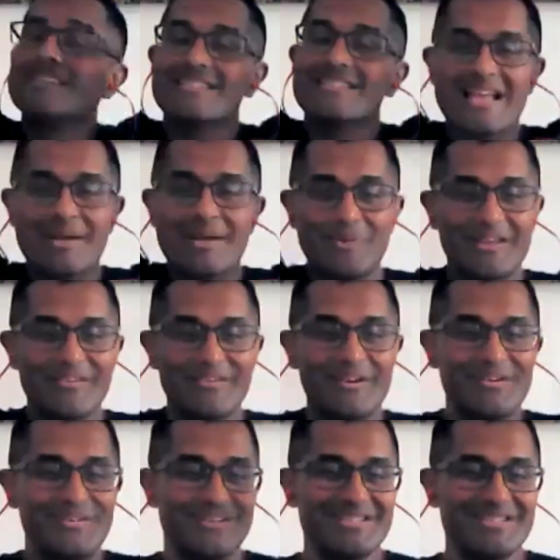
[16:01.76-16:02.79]
everything is happening
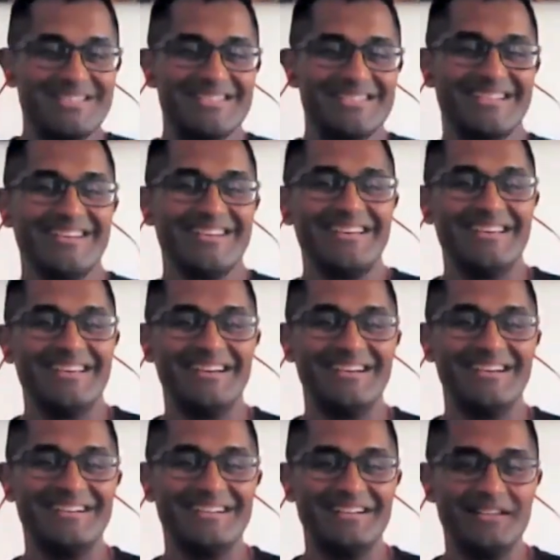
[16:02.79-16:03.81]
around us
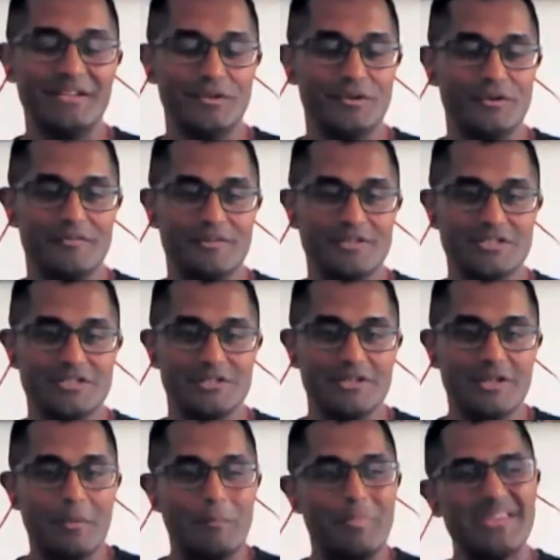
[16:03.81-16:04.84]
in the
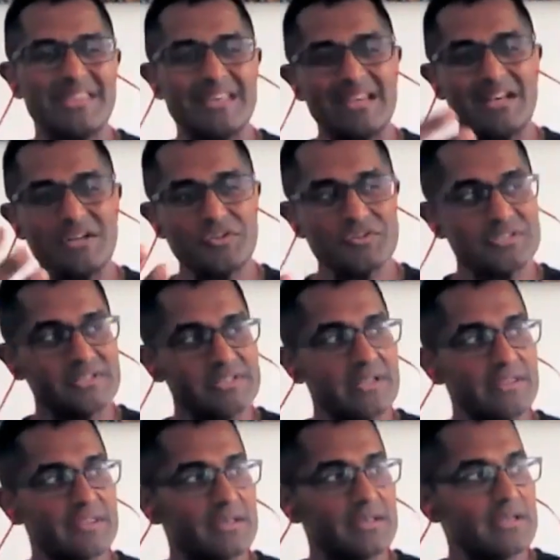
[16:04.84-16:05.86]
universe. But the
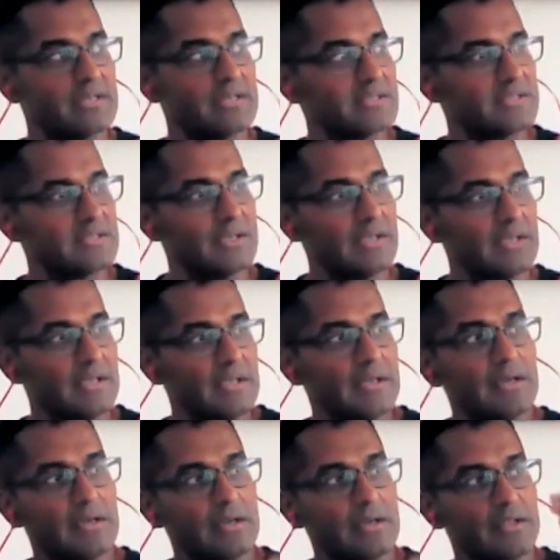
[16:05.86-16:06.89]
interesting thing is
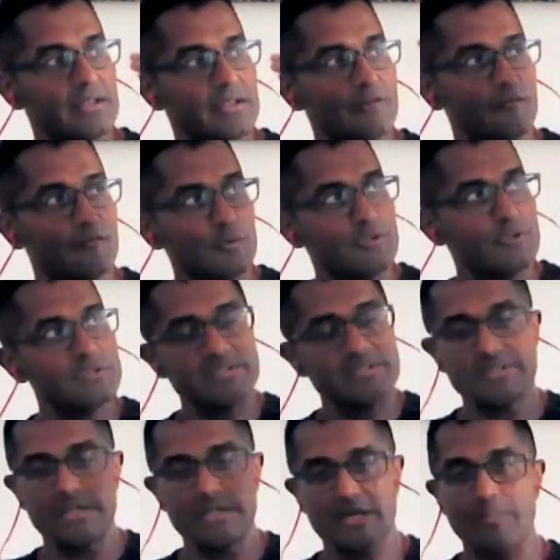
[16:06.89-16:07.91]
the
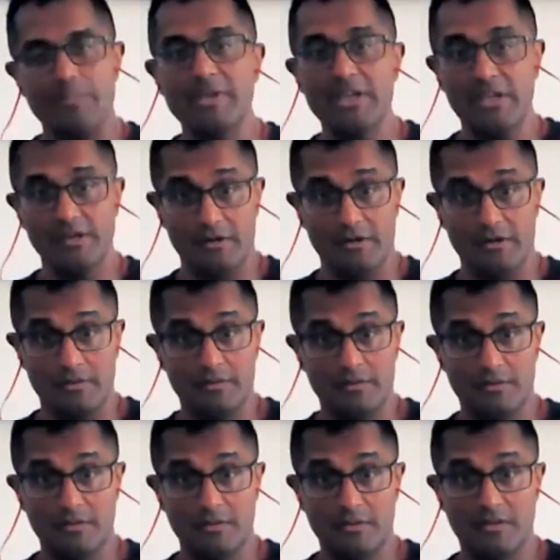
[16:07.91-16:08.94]
photons that are coming here,
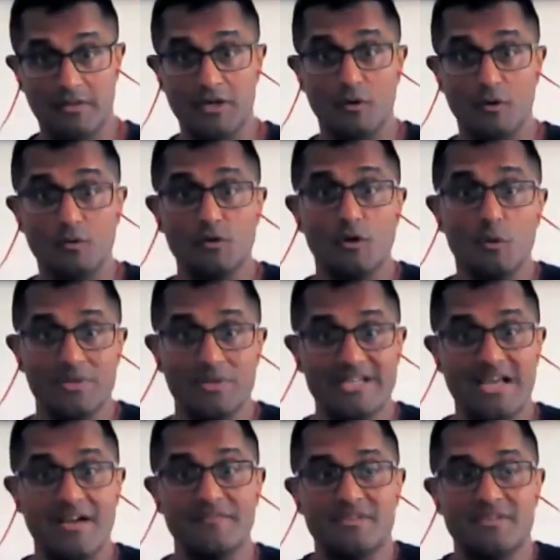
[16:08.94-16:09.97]
they don't
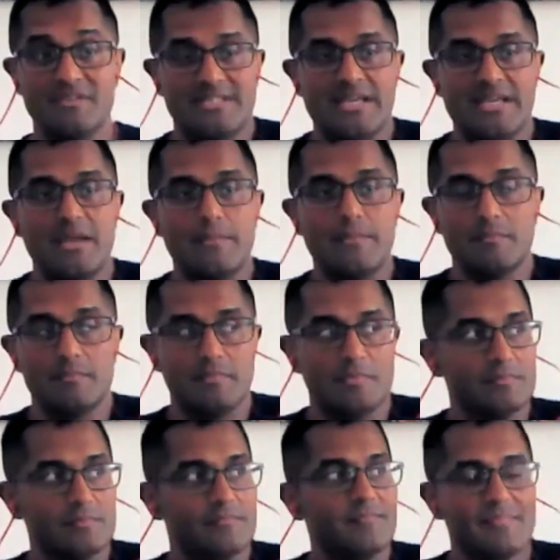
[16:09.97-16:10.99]
always have the same
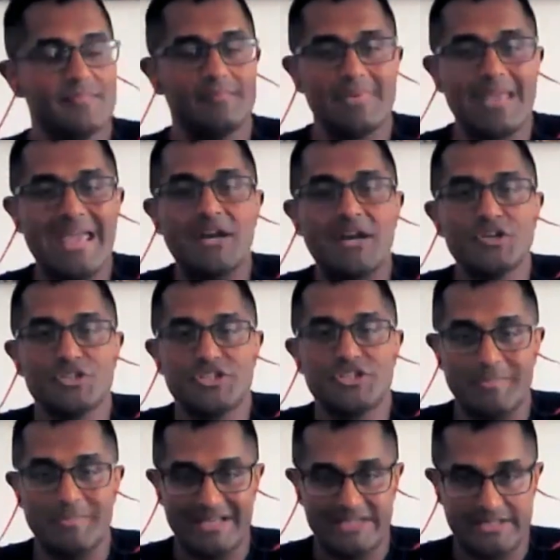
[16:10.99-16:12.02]

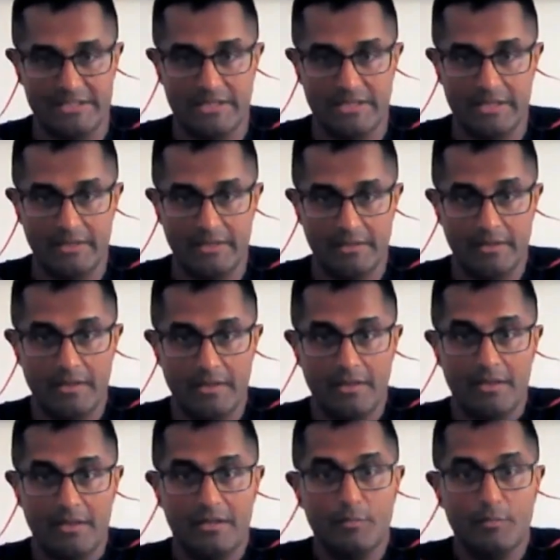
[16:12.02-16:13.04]
energy, basically.
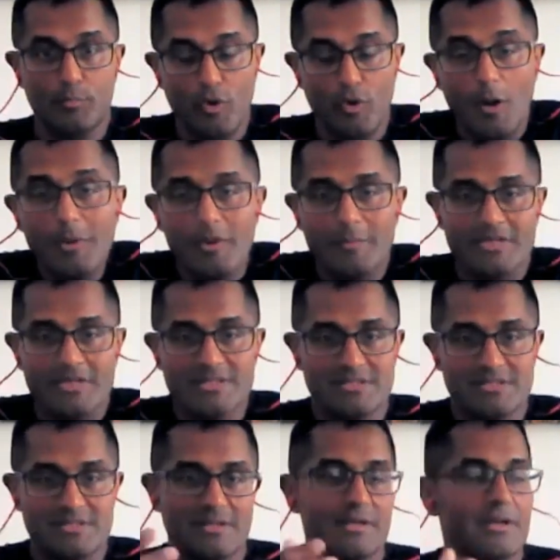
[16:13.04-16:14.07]
The problem
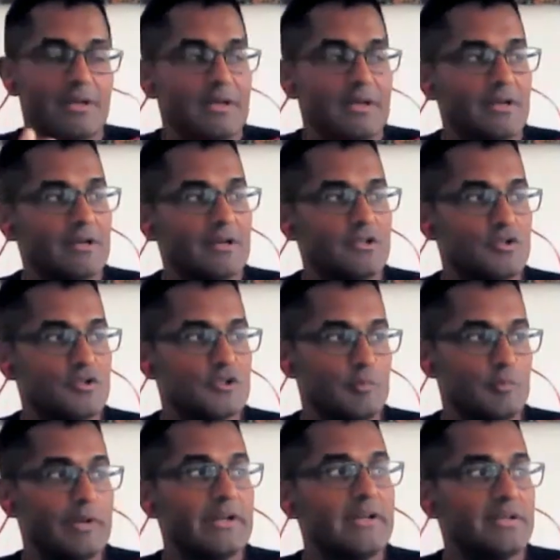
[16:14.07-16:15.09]
is to
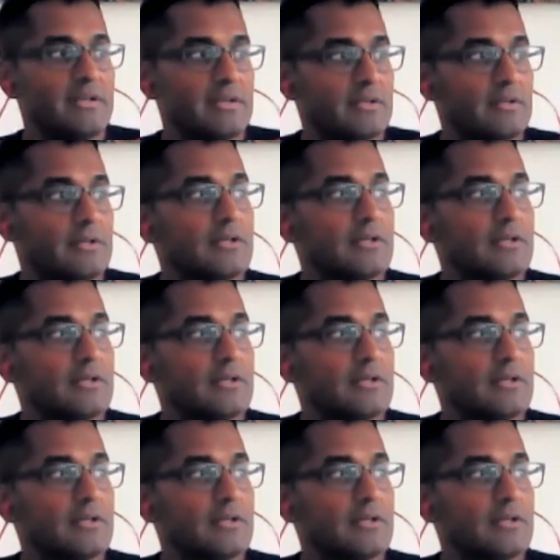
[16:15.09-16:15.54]
split